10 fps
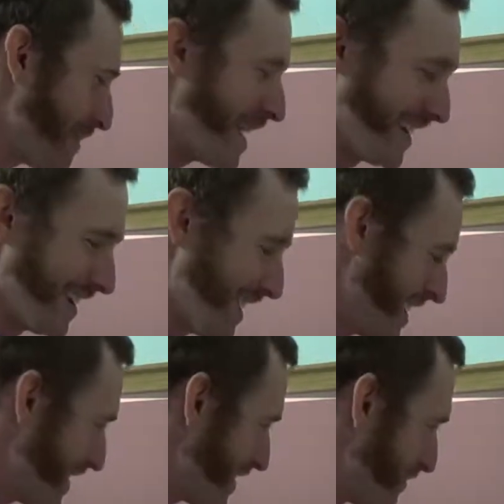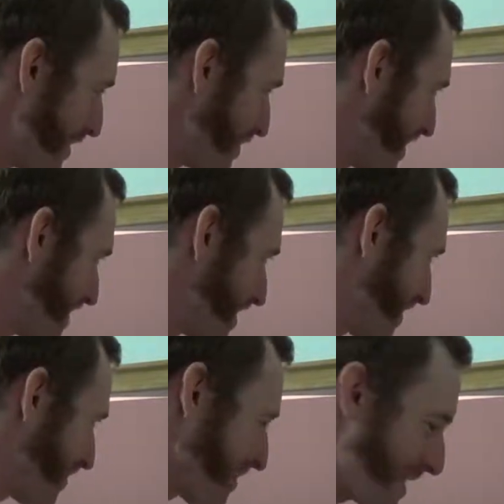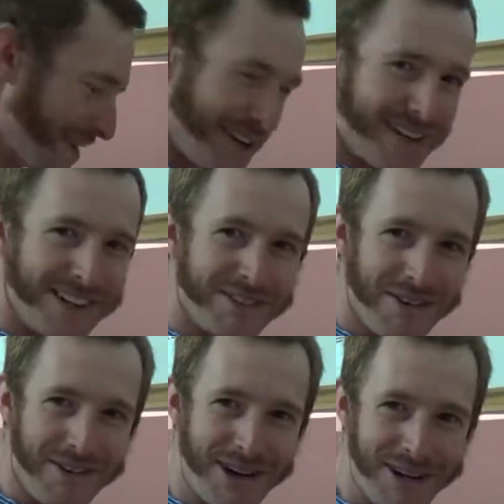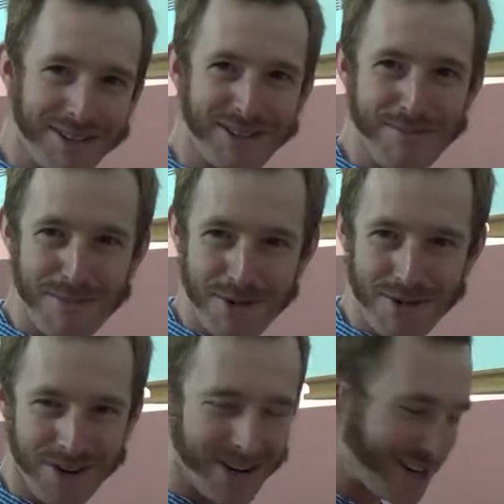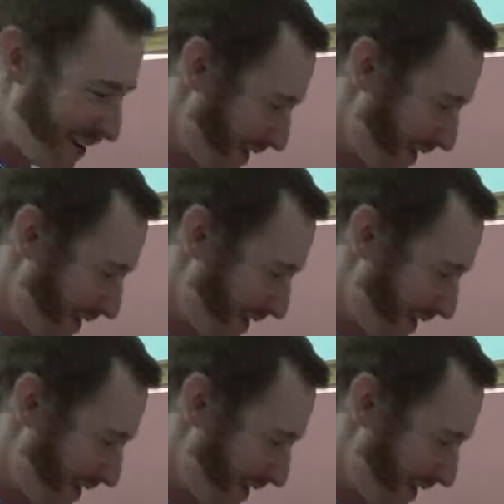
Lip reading: man. We don't need to throw on some more.